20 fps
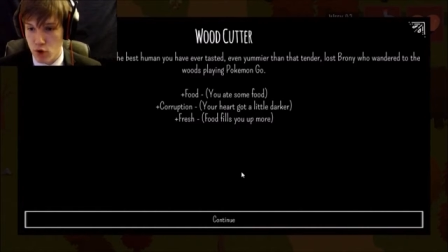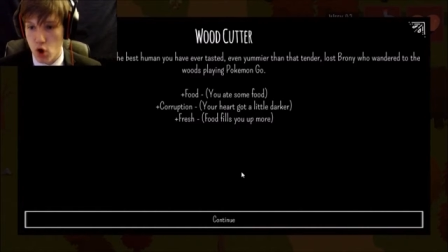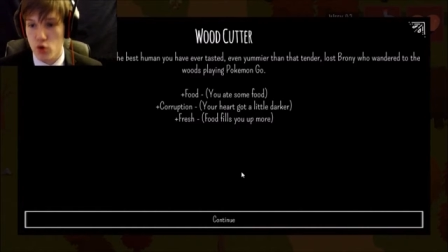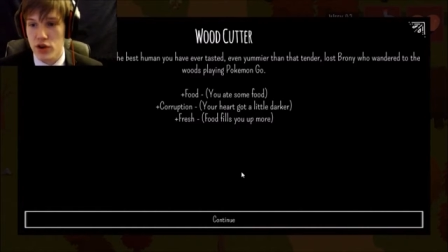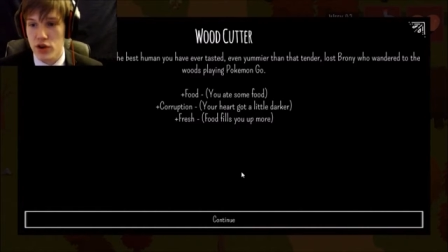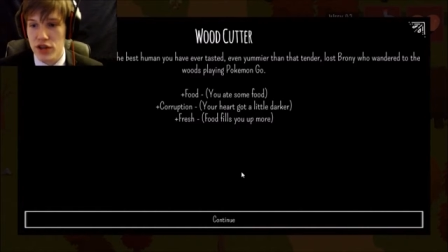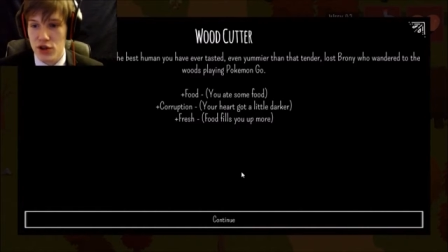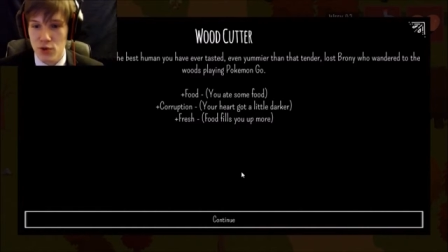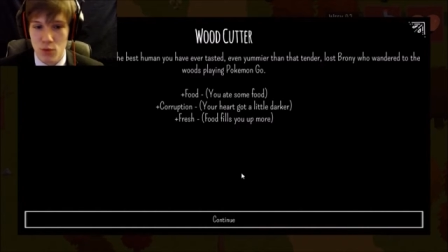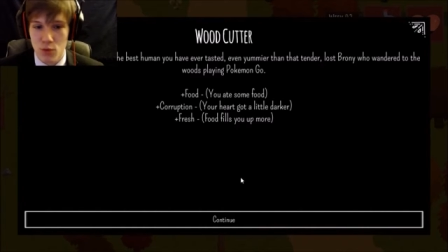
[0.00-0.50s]

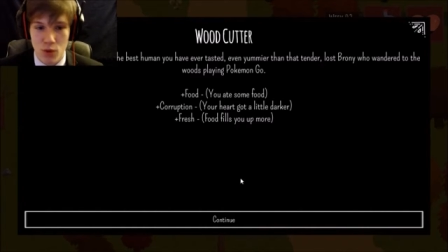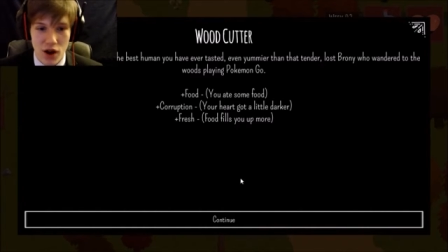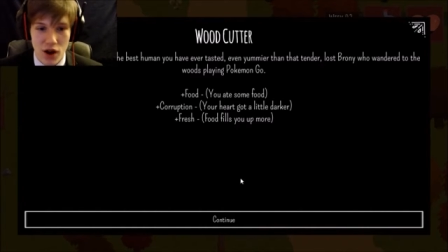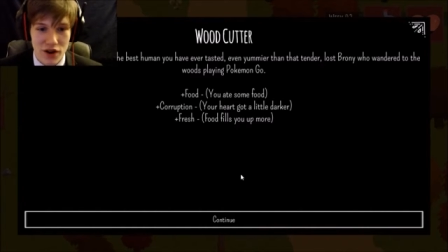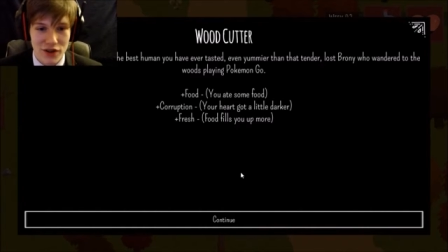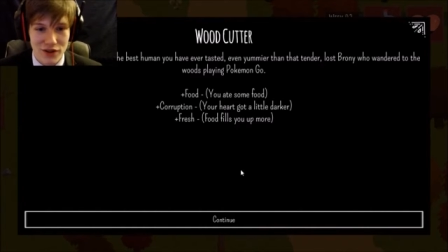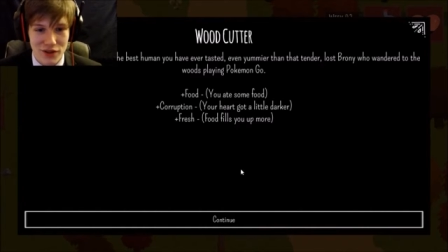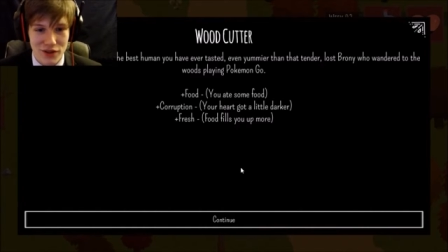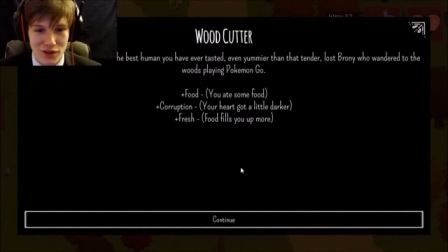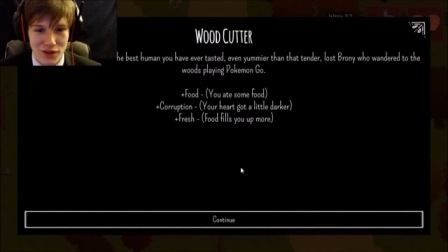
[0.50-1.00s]
brony who
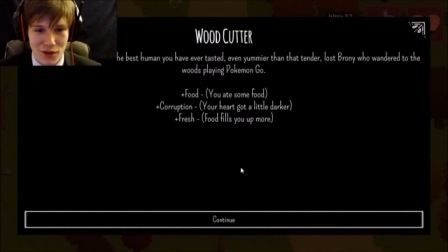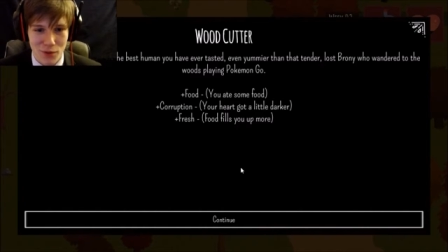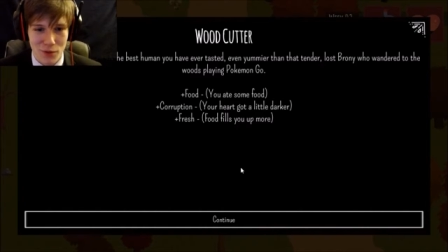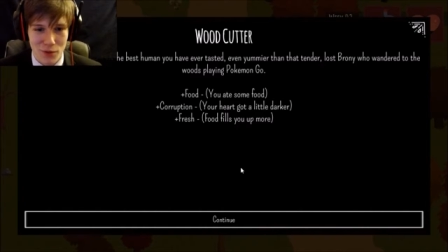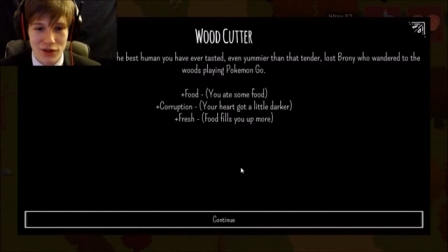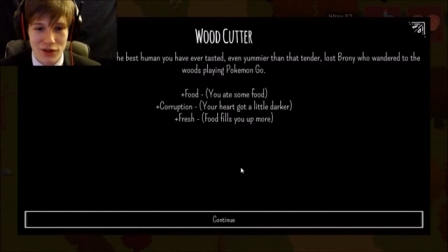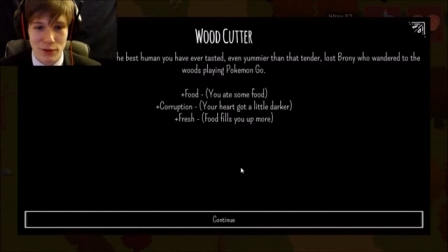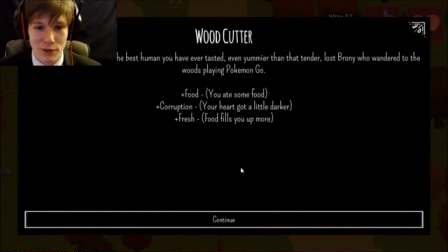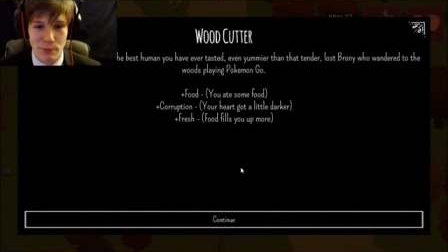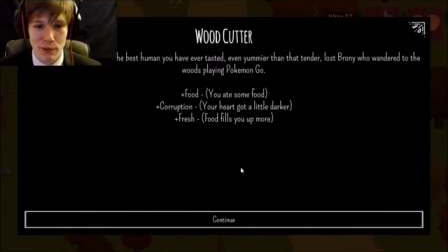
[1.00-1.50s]
wandered to the
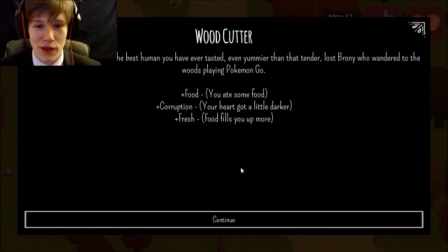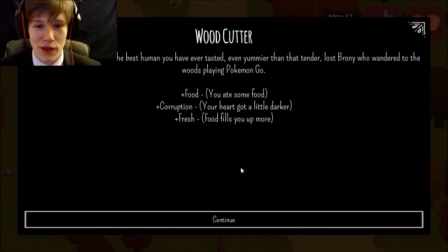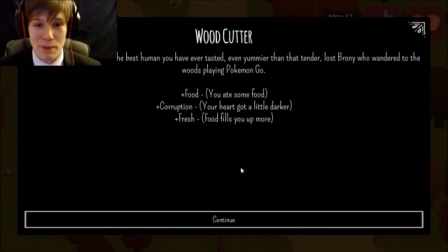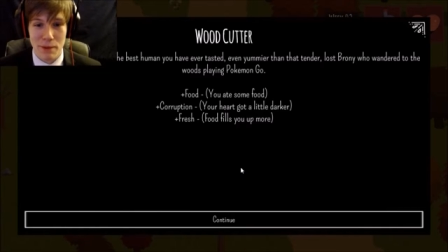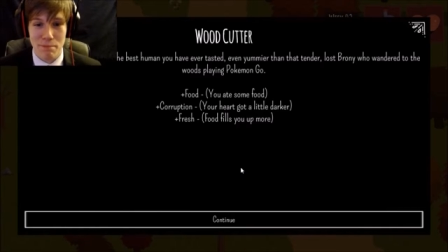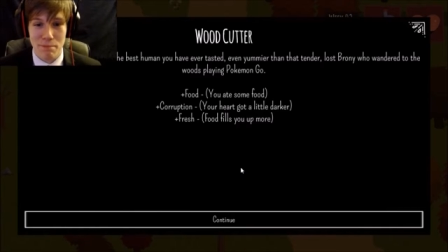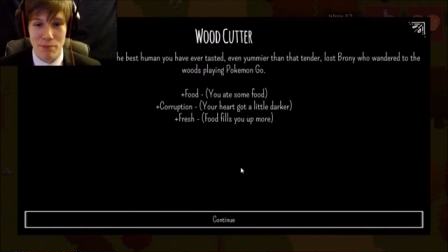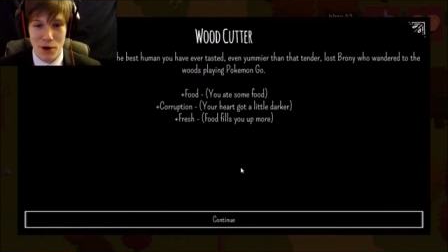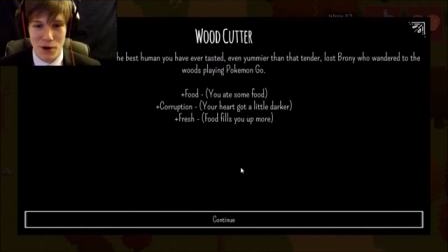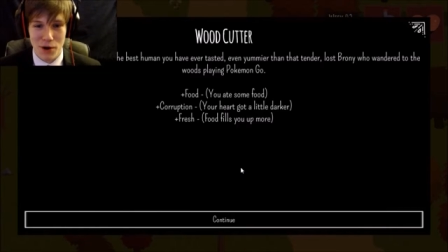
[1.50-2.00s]
woods playing